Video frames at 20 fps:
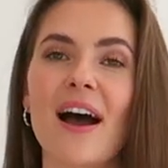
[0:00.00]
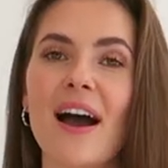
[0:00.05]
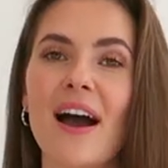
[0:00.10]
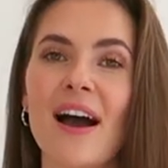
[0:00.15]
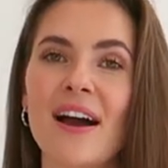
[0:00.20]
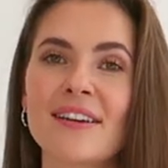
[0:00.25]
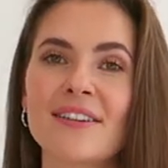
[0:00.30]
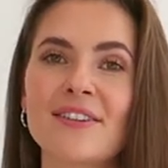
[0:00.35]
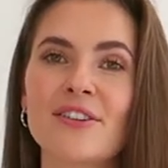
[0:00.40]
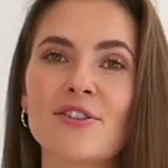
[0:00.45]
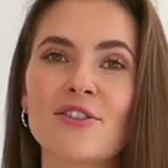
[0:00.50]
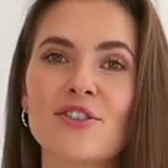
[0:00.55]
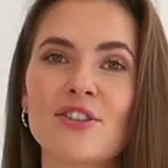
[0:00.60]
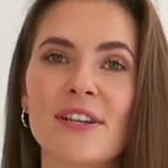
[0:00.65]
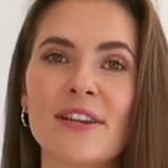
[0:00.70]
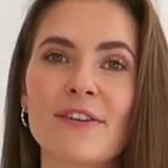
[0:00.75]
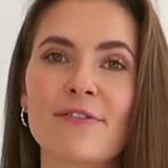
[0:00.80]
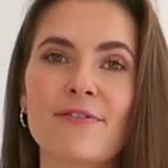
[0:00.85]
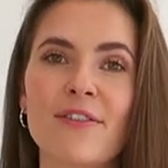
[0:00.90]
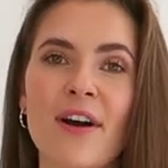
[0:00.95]
I
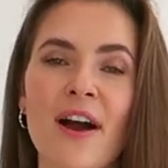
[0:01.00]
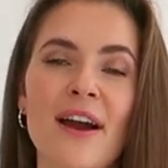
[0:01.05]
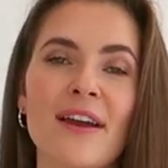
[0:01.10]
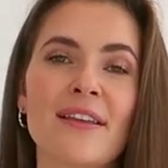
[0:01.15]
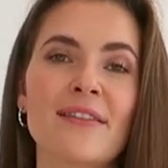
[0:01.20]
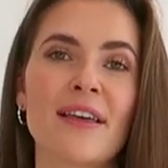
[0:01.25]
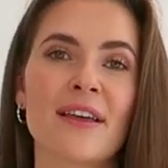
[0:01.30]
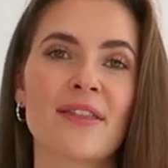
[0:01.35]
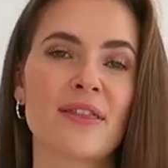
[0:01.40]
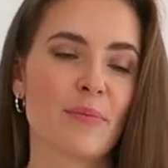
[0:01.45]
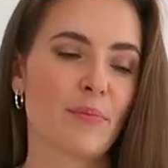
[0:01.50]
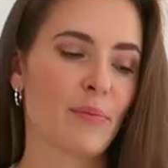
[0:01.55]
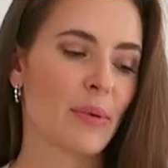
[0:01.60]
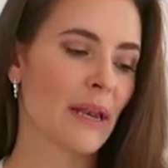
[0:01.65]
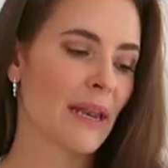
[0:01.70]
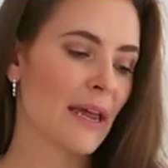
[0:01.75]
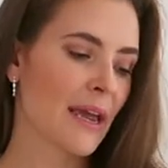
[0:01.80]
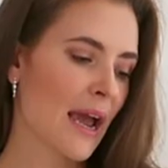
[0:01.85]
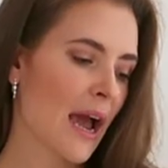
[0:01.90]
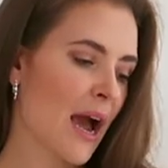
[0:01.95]
usually find that the
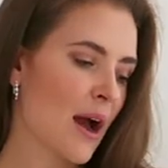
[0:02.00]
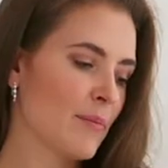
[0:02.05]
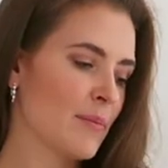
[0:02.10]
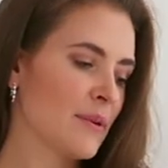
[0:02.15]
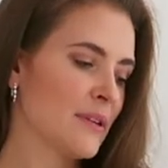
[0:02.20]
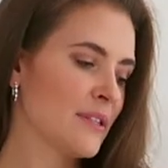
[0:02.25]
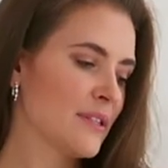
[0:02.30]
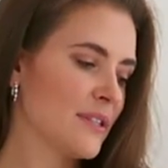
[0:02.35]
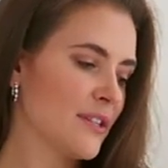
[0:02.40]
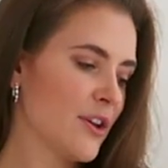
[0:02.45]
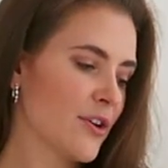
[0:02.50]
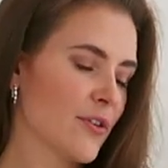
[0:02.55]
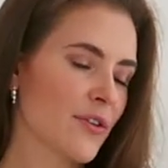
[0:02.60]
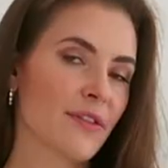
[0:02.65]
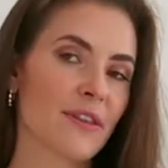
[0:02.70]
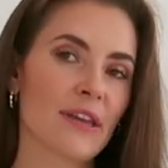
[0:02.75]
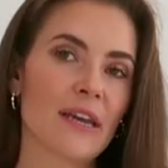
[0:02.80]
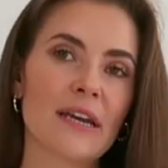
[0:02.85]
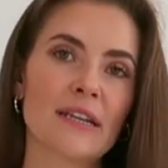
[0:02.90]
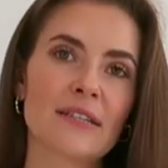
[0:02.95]
pilling happens here on
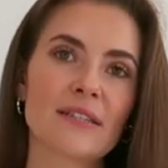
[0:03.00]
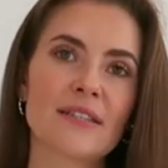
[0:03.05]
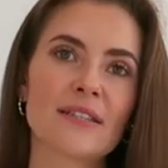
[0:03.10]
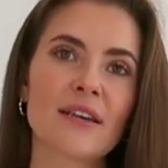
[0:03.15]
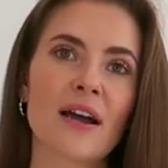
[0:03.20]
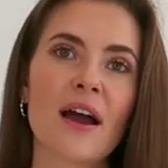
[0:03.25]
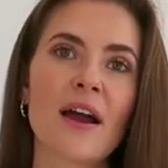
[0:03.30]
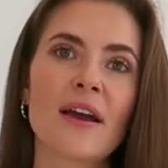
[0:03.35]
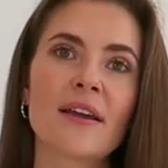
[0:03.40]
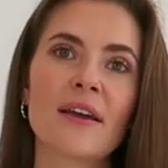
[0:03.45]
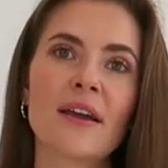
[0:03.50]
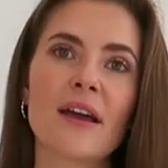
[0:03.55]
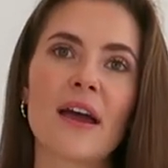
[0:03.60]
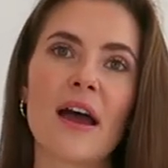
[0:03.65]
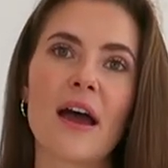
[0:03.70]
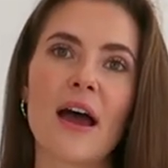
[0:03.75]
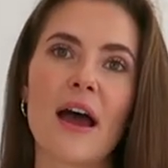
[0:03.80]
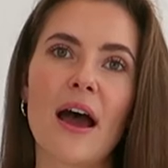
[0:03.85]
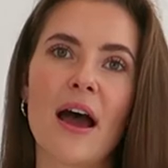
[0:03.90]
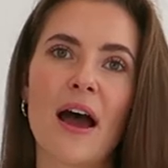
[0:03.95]
the inside
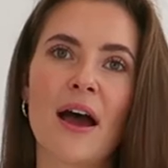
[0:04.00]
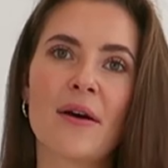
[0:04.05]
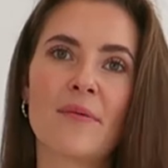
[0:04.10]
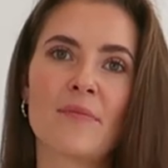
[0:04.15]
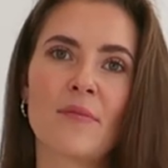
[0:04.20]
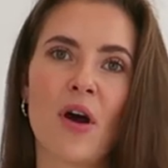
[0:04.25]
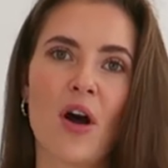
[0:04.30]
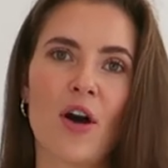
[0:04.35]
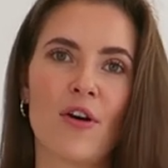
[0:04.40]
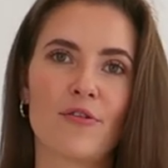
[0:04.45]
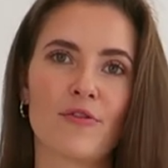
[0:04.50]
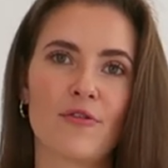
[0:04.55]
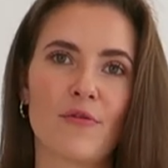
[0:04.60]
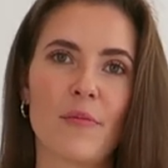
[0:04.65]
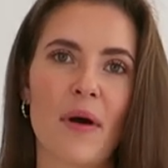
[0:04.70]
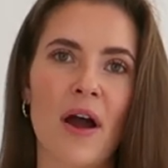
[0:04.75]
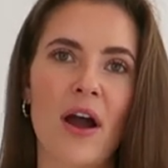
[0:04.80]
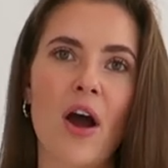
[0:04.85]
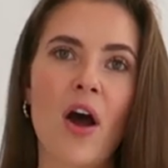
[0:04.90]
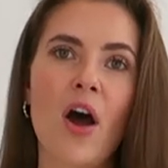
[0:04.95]
um, of
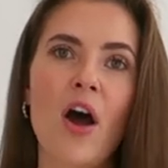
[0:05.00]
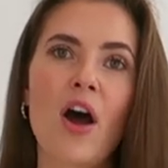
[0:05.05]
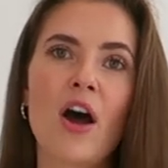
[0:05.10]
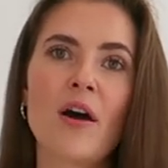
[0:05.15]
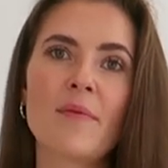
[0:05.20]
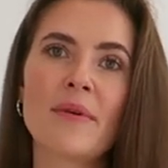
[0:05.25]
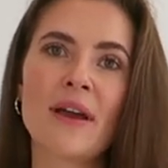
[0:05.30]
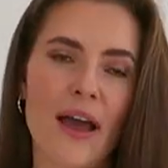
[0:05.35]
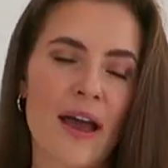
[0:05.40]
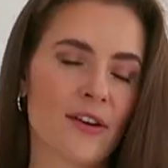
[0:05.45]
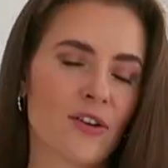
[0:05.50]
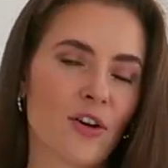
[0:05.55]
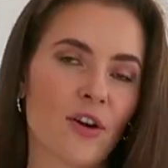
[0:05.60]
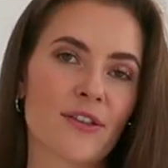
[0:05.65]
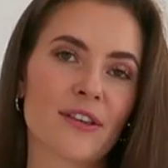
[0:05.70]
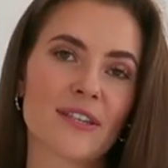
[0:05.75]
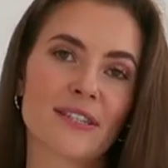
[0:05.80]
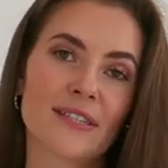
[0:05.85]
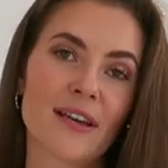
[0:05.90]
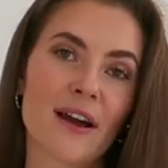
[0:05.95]
my arm and
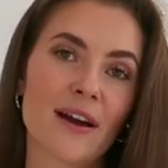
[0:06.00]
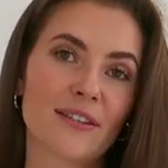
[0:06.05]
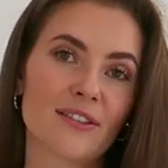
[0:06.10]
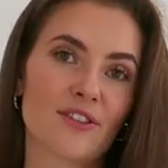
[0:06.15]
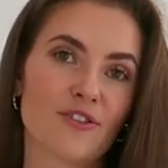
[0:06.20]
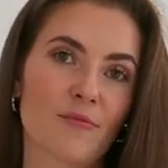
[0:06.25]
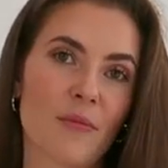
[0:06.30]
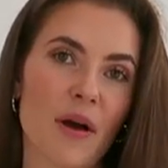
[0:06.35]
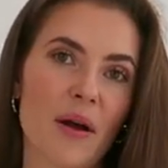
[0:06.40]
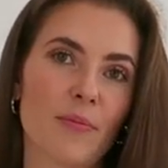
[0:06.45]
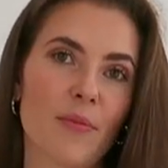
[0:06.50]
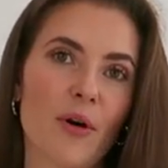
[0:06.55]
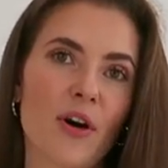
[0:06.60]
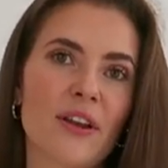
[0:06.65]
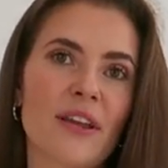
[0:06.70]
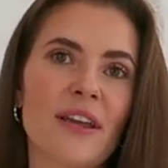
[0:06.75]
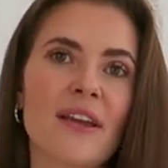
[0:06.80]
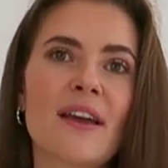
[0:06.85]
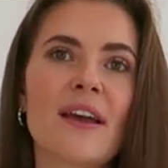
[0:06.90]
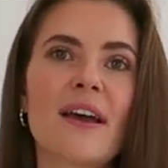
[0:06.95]
on the sides of my
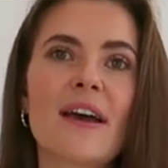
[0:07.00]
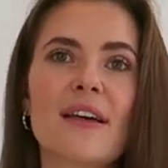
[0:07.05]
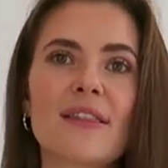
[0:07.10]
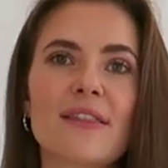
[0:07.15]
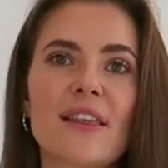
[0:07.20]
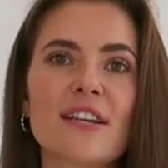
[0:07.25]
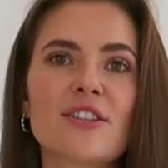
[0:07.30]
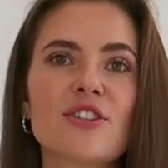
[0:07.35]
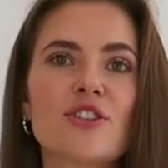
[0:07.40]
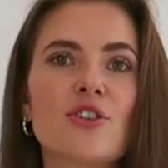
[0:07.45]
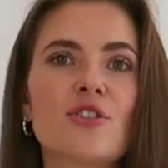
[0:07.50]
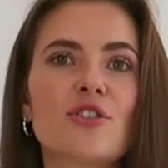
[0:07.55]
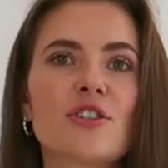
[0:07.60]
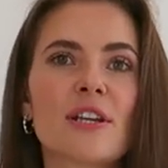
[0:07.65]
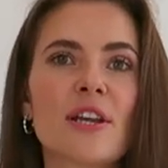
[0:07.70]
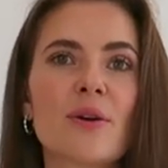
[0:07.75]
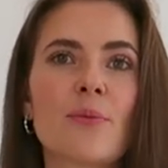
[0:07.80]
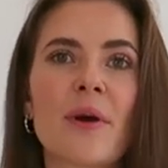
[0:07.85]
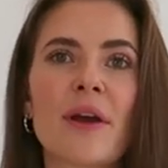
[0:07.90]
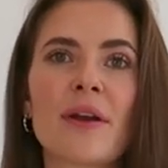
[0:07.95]
body. That's
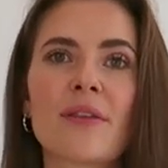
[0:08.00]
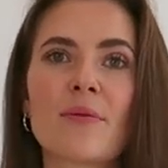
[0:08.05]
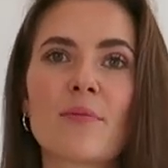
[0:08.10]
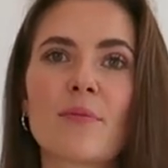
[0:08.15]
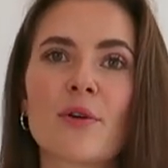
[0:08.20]
usually where the